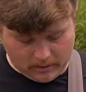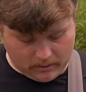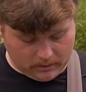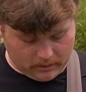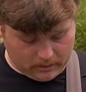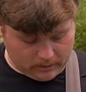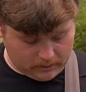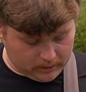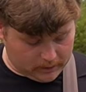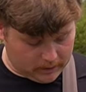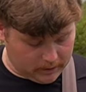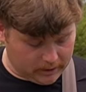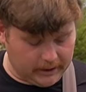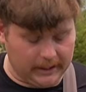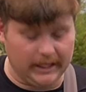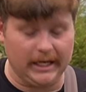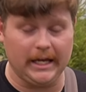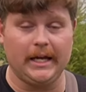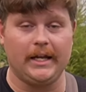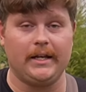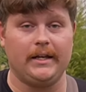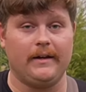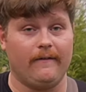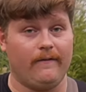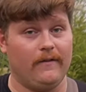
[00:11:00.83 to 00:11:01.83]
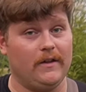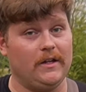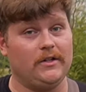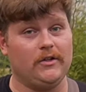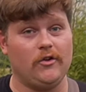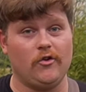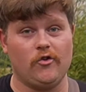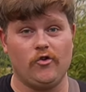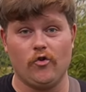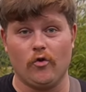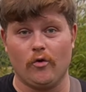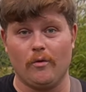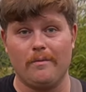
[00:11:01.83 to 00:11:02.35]
you're gonna get, if this
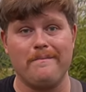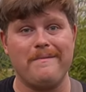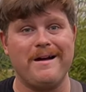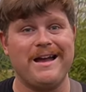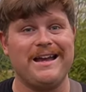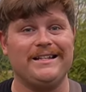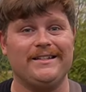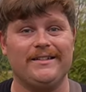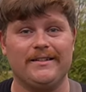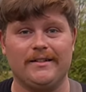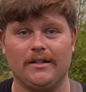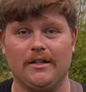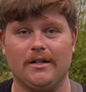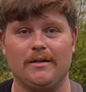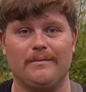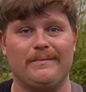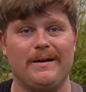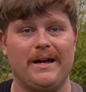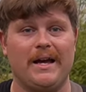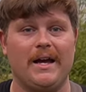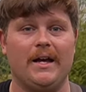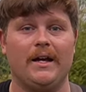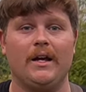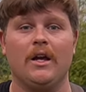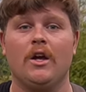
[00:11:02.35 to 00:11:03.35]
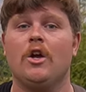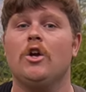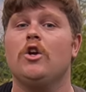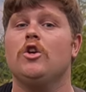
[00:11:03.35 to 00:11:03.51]
is your main sling bag,